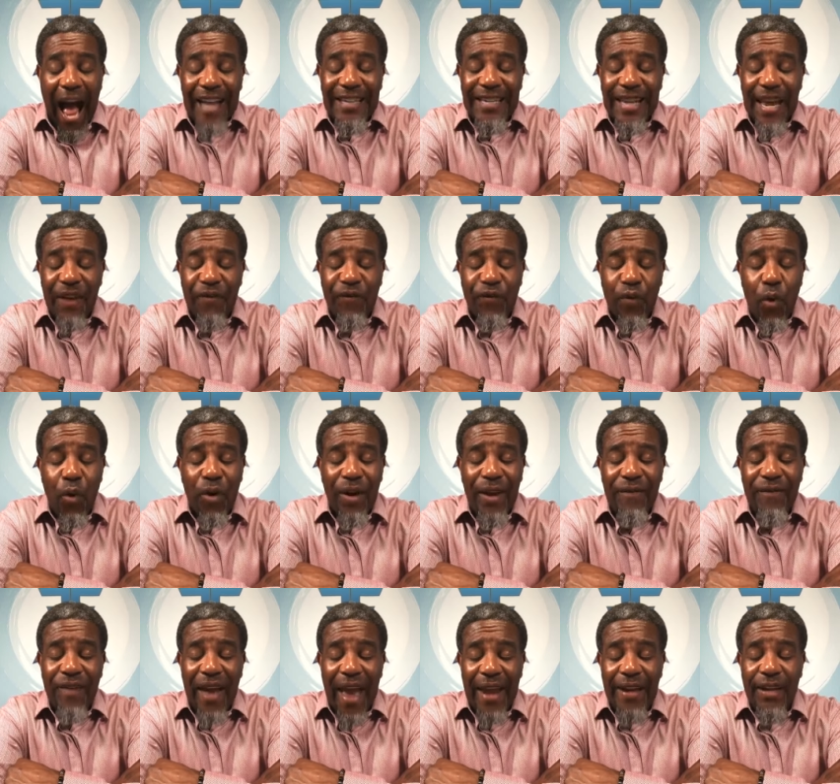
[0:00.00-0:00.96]
I take
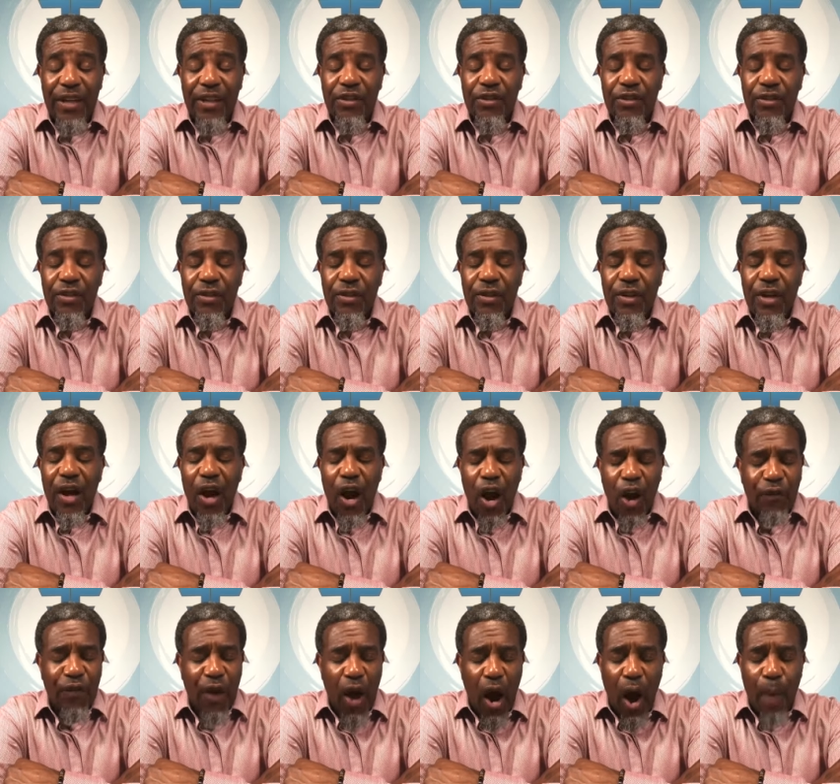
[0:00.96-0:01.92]
full advantage
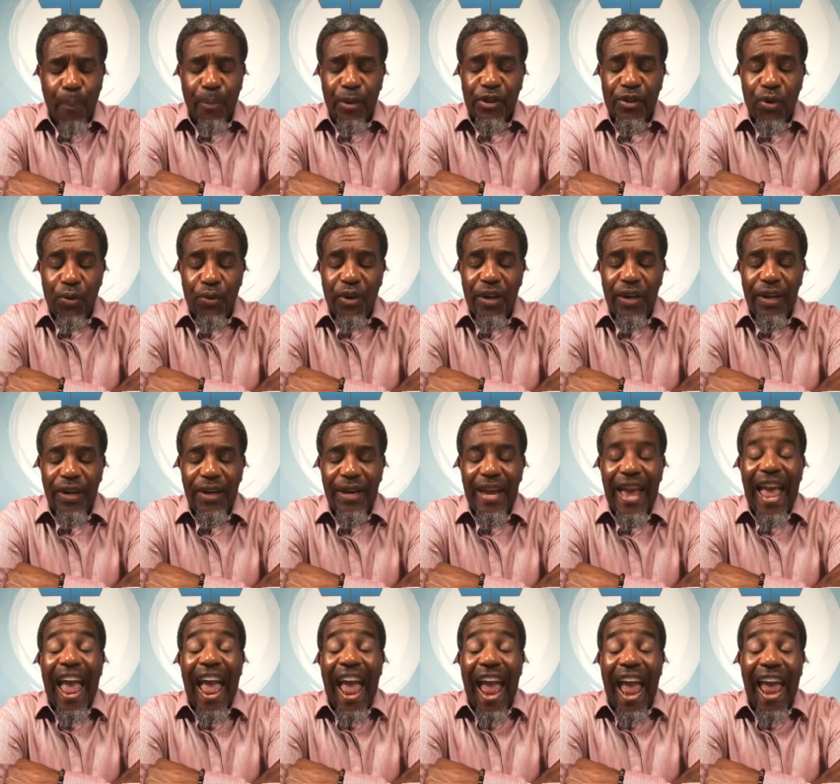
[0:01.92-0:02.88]
of the
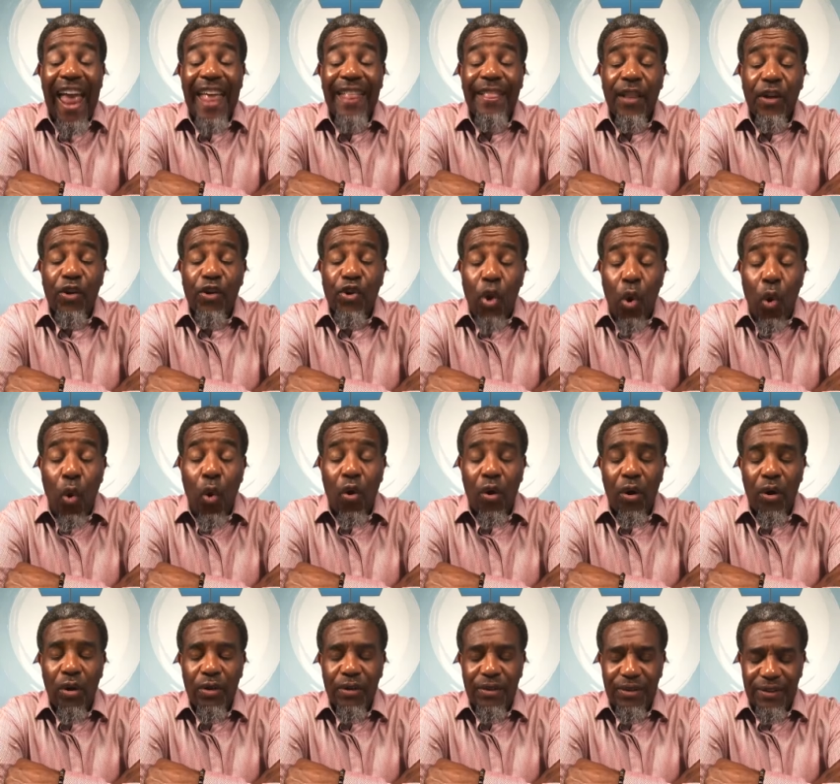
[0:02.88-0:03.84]
opportunity and the
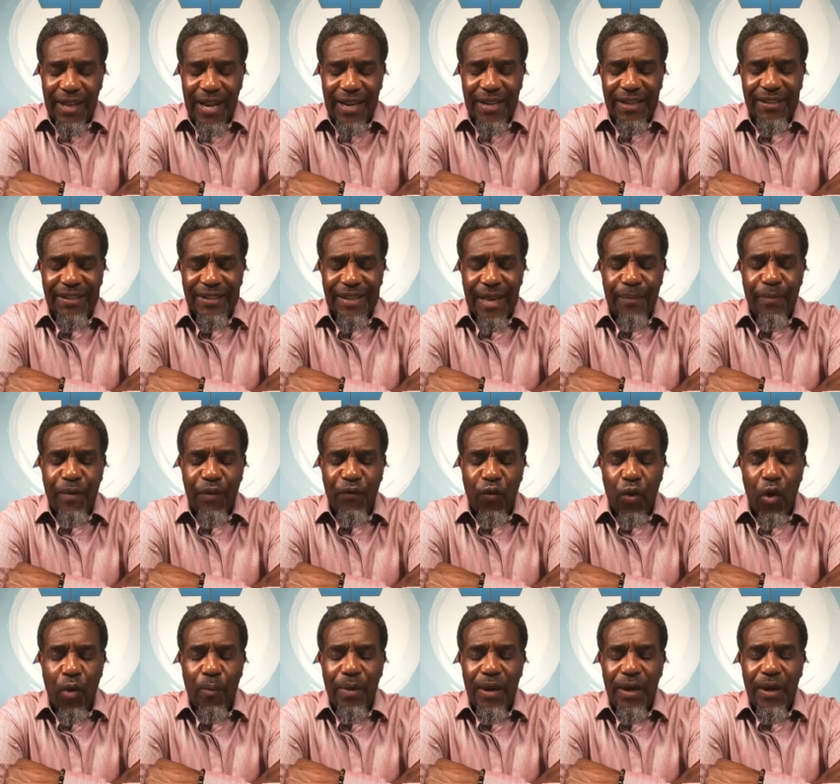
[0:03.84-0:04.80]
door that is set
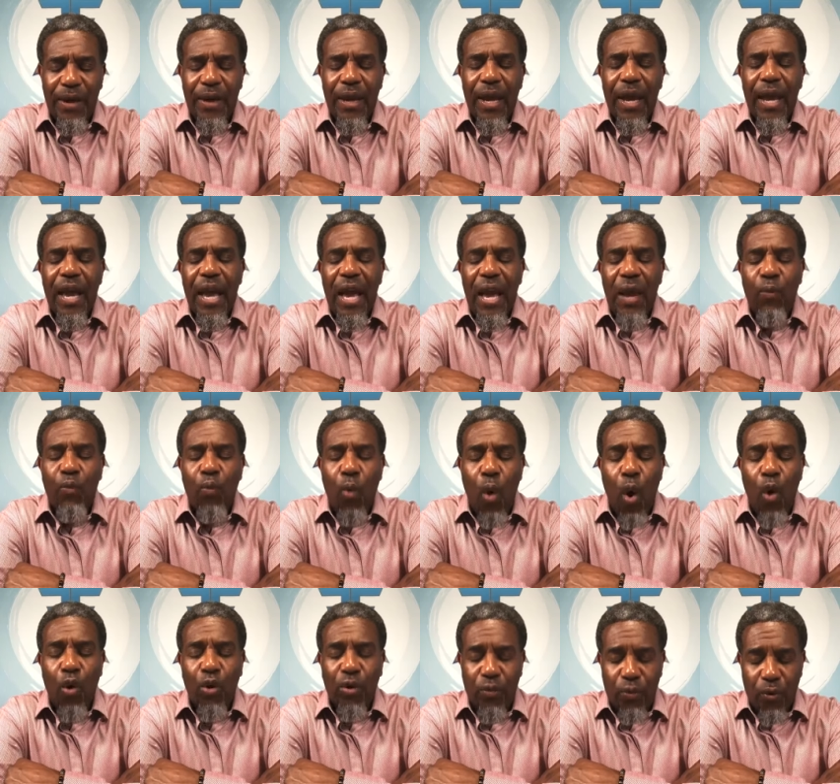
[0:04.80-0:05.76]
before me
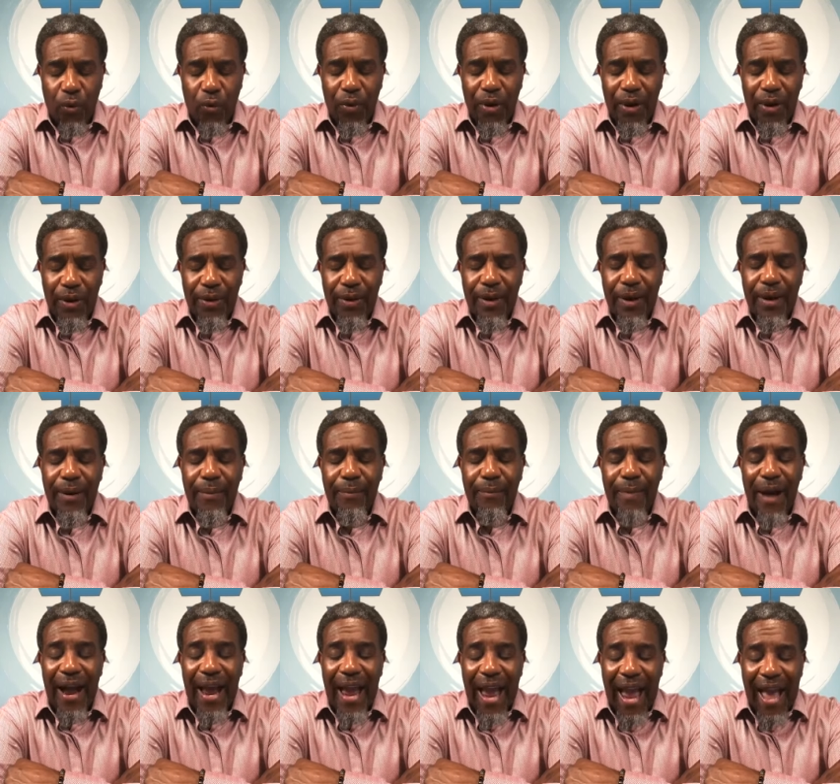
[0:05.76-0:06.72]
and walk through it
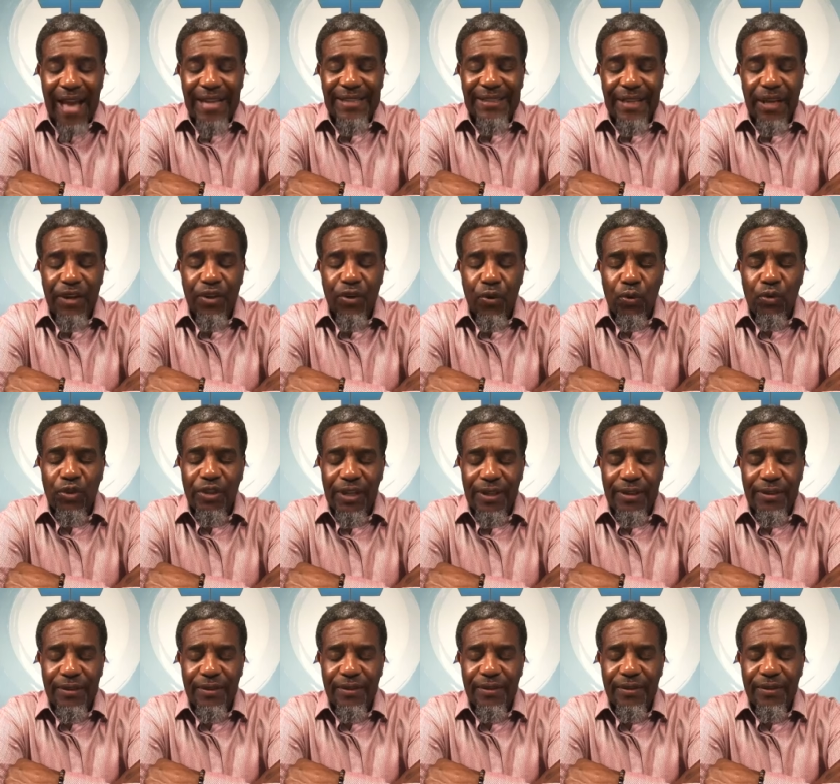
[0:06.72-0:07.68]
by asking you,
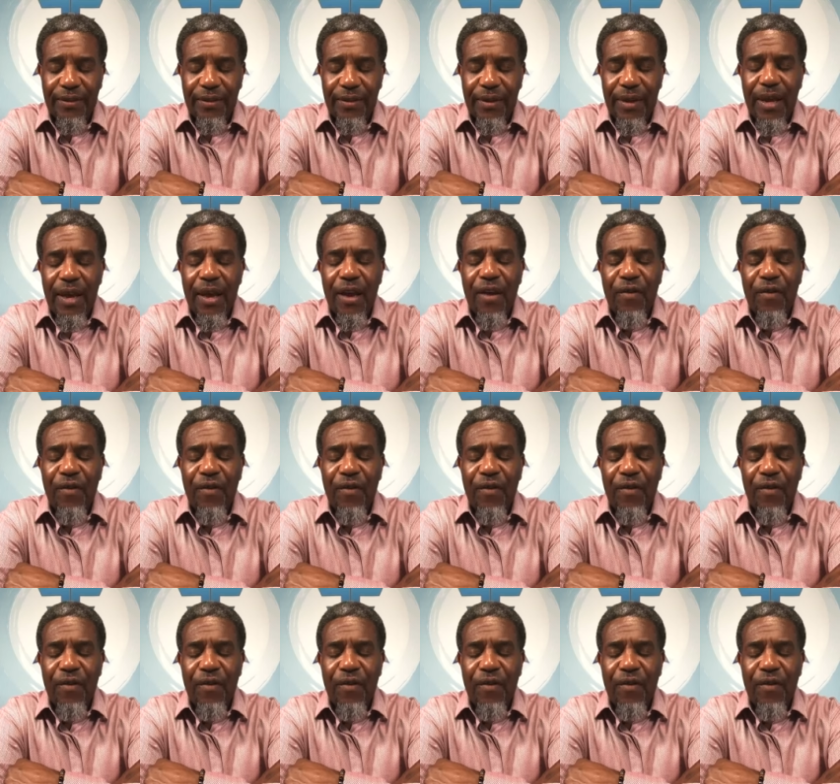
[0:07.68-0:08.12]
Jesus,